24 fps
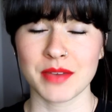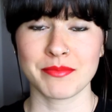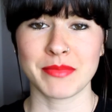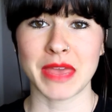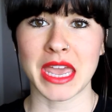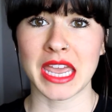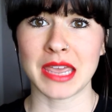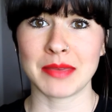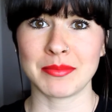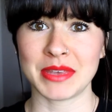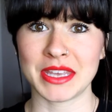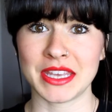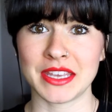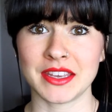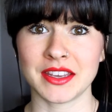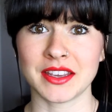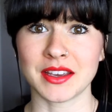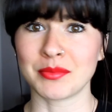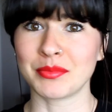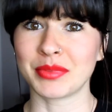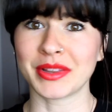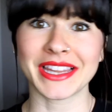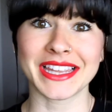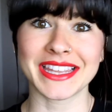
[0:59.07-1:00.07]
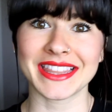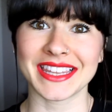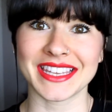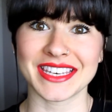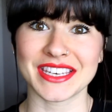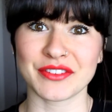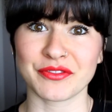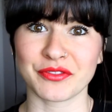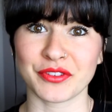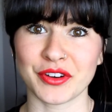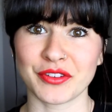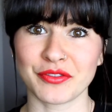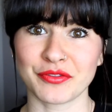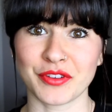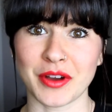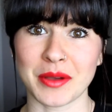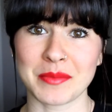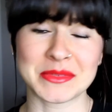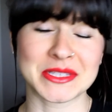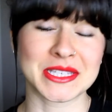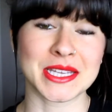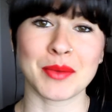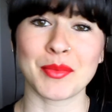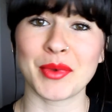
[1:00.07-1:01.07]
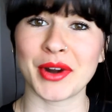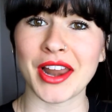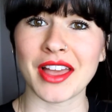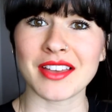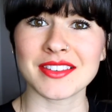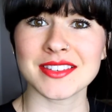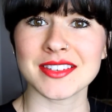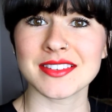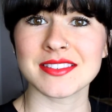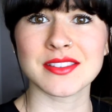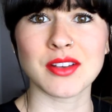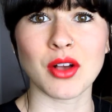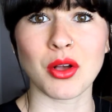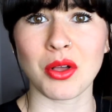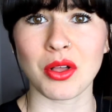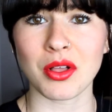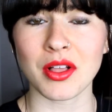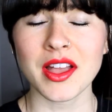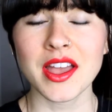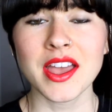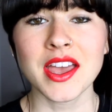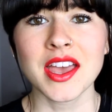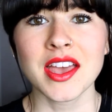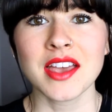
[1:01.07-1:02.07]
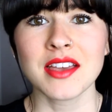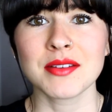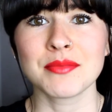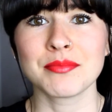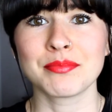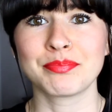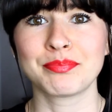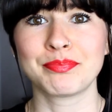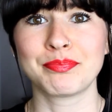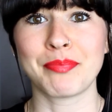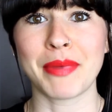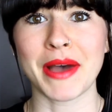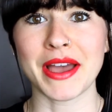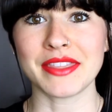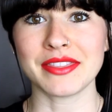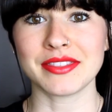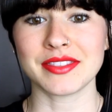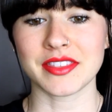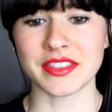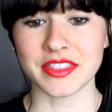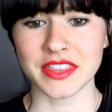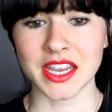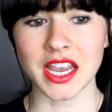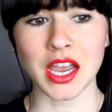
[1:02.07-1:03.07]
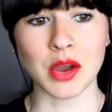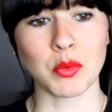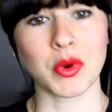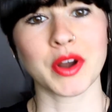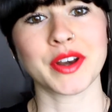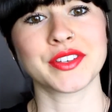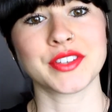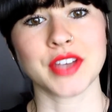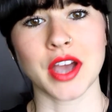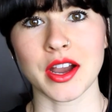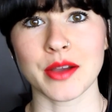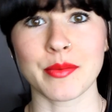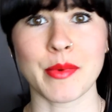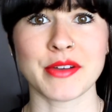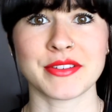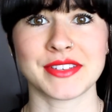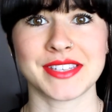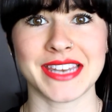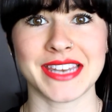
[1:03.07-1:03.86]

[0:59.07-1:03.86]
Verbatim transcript: may be completely different from someone else's goal, but the thing I want to talk about